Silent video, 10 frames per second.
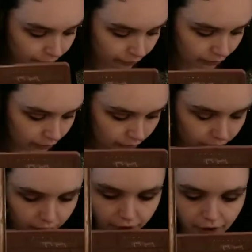
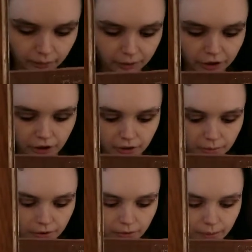Forget the brush.
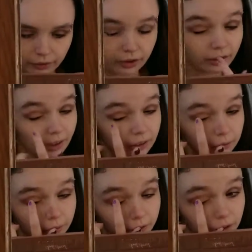Use my finger. I don't
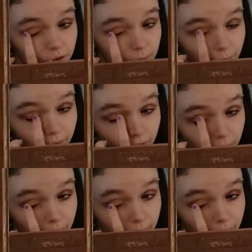really use my finger